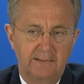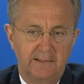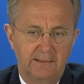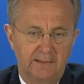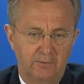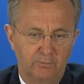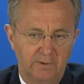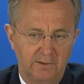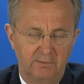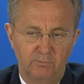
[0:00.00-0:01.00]
And now
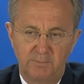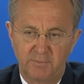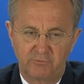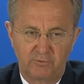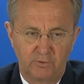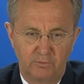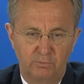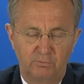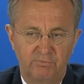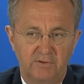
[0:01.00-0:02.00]
we must
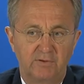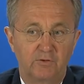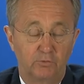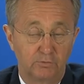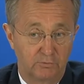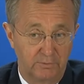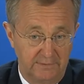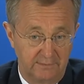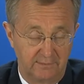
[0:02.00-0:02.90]
go very concrete,